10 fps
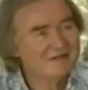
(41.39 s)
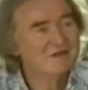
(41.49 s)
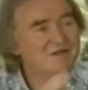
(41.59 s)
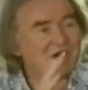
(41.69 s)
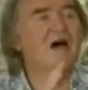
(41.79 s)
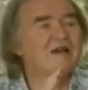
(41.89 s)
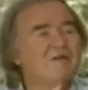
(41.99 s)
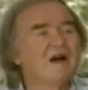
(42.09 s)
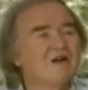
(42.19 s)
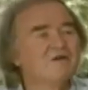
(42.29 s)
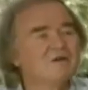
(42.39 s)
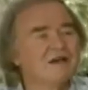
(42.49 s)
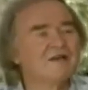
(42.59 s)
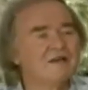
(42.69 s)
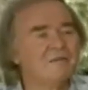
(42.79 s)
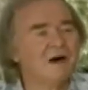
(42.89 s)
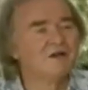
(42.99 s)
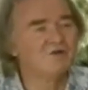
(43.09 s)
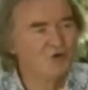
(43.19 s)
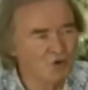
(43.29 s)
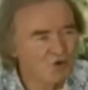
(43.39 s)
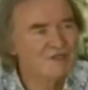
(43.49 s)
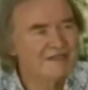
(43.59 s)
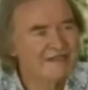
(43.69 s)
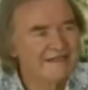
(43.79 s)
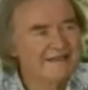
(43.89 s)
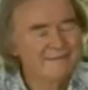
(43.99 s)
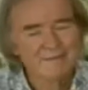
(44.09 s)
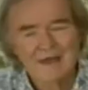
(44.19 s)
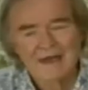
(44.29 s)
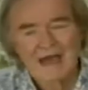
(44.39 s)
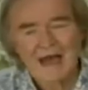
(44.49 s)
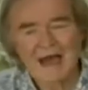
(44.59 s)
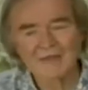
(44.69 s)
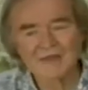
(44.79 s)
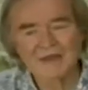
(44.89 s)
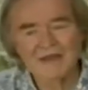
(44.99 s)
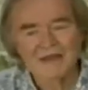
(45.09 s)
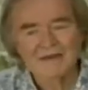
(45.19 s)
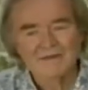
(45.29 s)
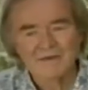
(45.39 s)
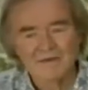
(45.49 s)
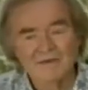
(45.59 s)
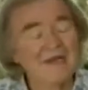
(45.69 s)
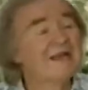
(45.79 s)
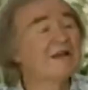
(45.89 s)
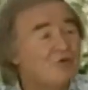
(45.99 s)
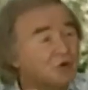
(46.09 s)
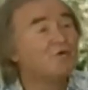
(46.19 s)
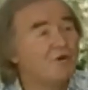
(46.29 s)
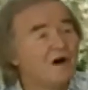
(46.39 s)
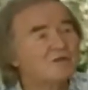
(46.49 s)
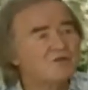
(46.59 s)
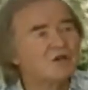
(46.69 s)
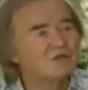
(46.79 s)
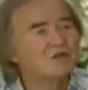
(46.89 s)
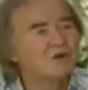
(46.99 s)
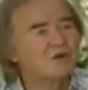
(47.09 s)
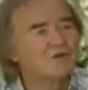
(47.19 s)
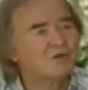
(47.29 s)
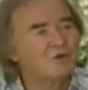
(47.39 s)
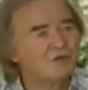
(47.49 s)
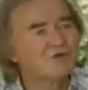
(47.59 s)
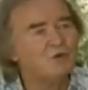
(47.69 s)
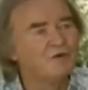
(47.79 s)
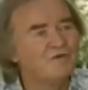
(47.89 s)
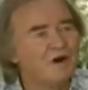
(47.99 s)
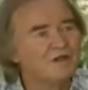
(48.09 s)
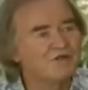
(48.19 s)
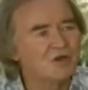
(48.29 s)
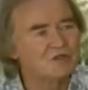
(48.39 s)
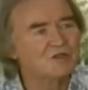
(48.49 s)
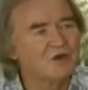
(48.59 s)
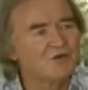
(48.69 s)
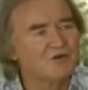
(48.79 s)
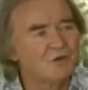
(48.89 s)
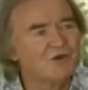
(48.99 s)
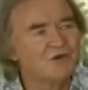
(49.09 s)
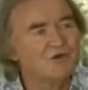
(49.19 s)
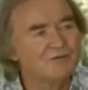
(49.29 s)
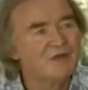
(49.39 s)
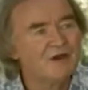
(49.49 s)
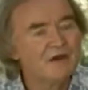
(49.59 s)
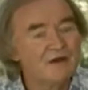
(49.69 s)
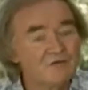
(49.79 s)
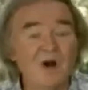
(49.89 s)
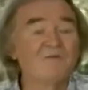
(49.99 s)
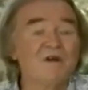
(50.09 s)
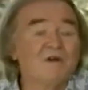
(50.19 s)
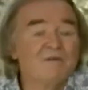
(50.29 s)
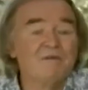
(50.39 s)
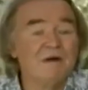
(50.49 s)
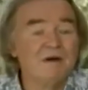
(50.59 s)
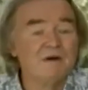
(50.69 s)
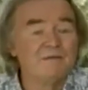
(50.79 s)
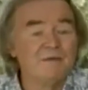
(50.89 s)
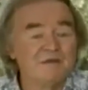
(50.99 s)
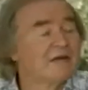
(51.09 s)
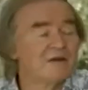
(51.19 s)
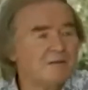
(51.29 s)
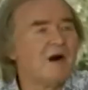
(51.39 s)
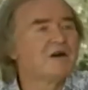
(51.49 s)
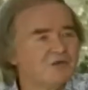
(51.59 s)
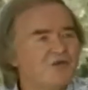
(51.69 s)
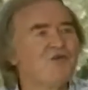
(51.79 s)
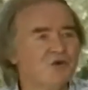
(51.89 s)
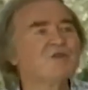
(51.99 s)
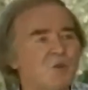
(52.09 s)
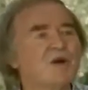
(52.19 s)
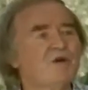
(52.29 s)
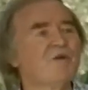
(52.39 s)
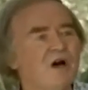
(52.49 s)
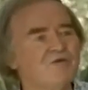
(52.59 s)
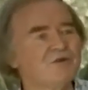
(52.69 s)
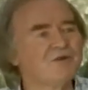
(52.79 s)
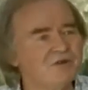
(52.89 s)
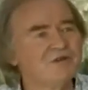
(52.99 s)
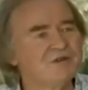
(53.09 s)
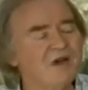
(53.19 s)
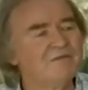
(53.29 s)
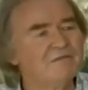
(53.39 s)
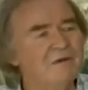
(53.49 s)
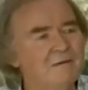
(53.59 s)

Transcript: this tiny value of 10 to the minus 40, and the electrical fine structure constant, which is called the fine structure constant, which is roughly 10 to the minus 2. It's 1 over 137.